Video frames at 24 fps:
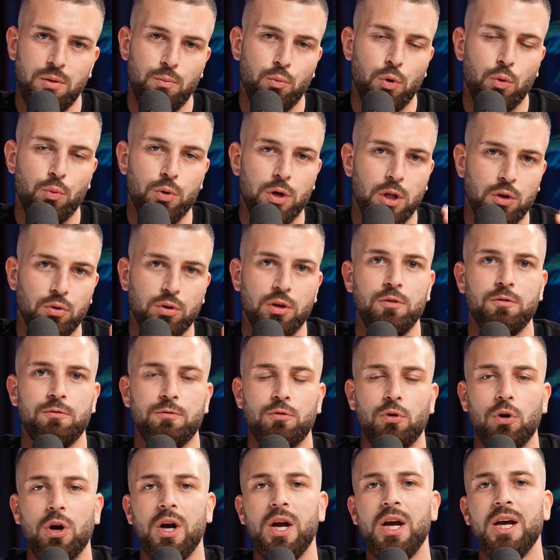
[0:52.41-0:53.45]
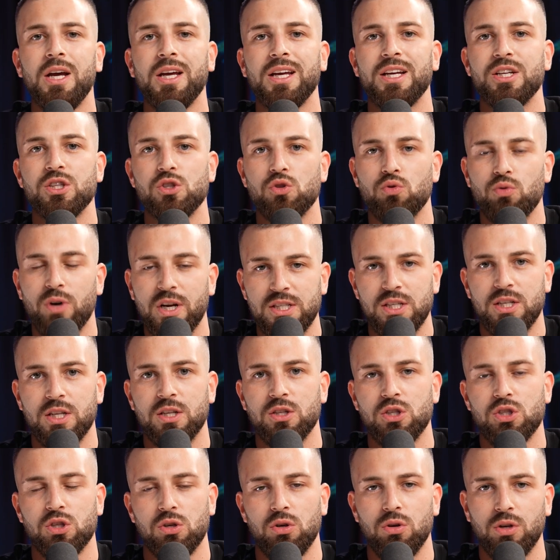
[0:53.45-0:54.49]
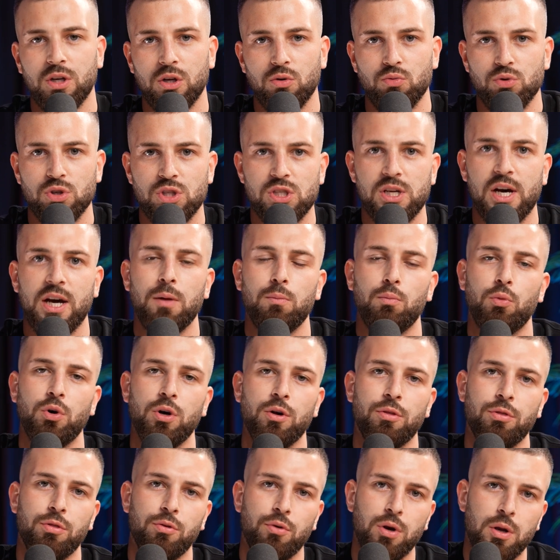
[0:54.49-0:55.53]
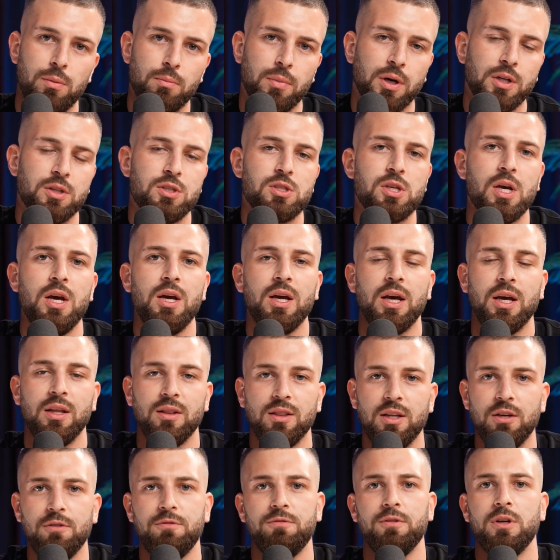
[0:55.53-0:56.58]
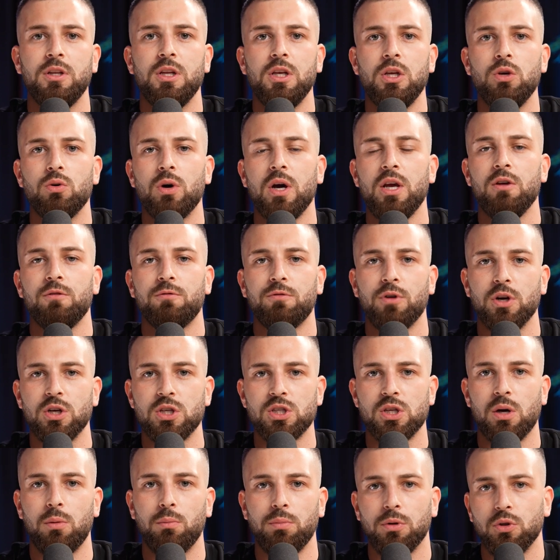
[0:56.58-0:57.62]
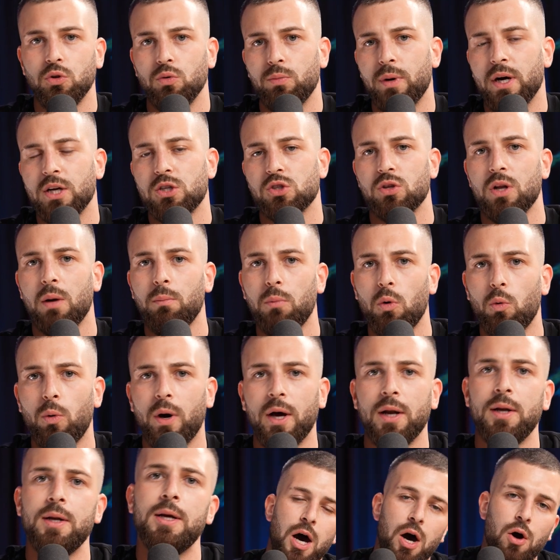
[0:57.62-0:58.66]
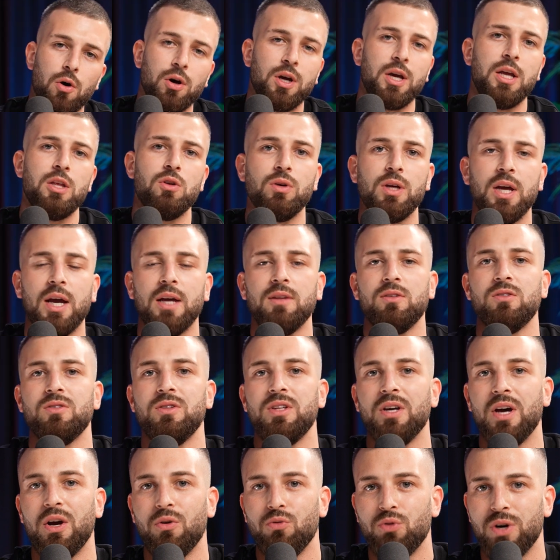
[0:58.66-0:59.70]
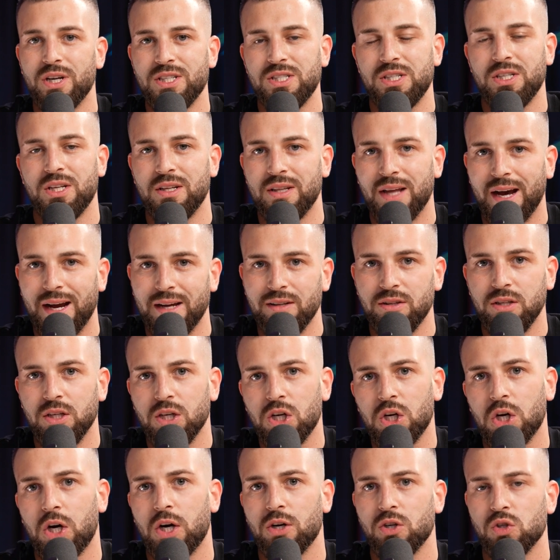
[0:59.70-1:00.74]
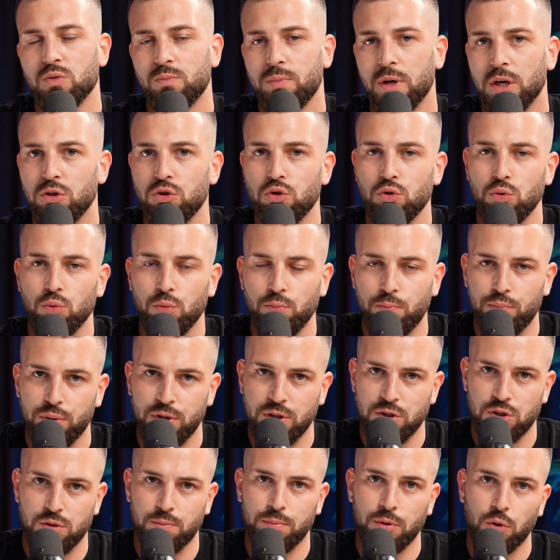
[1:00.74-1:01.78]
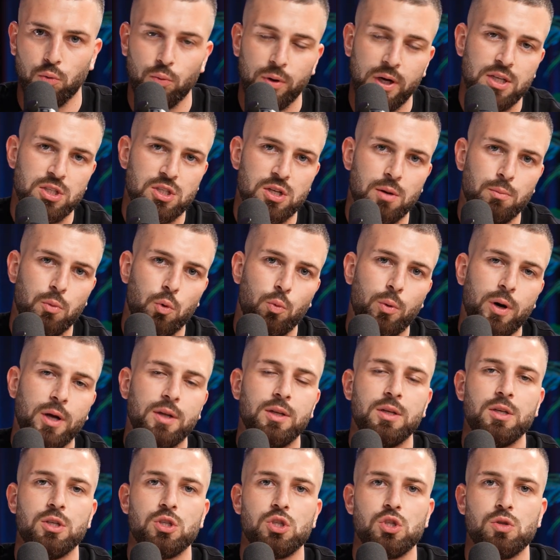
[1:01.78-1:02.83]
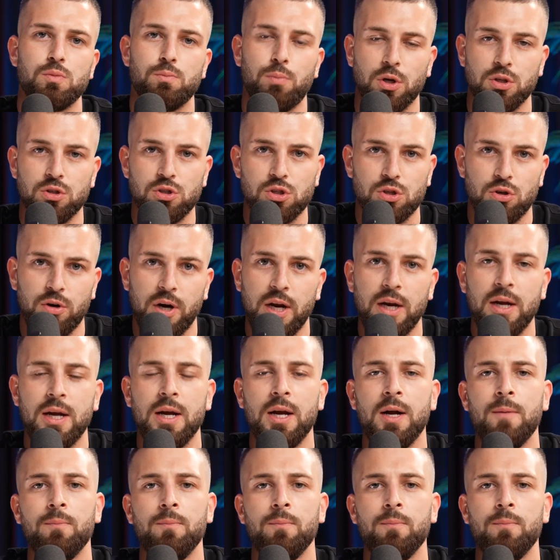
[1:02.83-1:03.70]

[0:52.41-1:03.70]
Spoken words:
What we are looking for is residence, so you can reside more than 3 months and live in the UAE, for example, Dubai. So number one, how can you get the resident ID card is by two principal ways. Number one is sponsoring.